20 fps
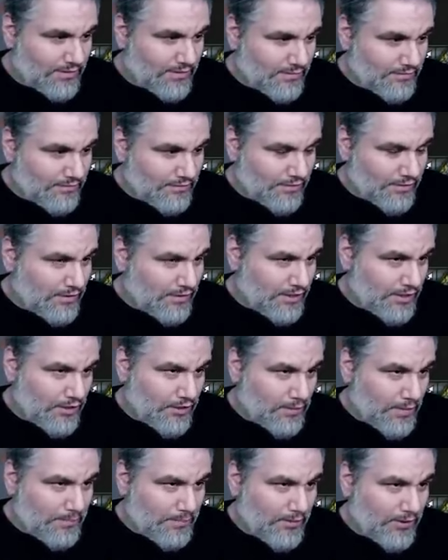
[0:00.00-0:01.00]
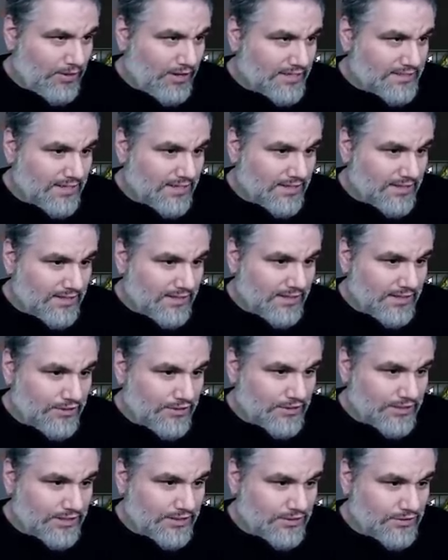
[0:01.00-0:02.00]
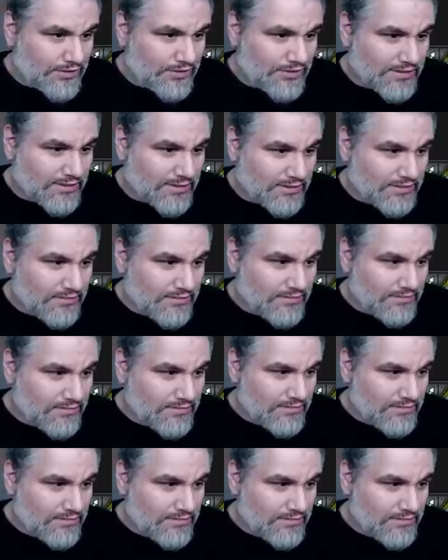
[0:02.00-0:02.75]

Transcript: and for you know the opponent has nothing, and then you just get to draw a card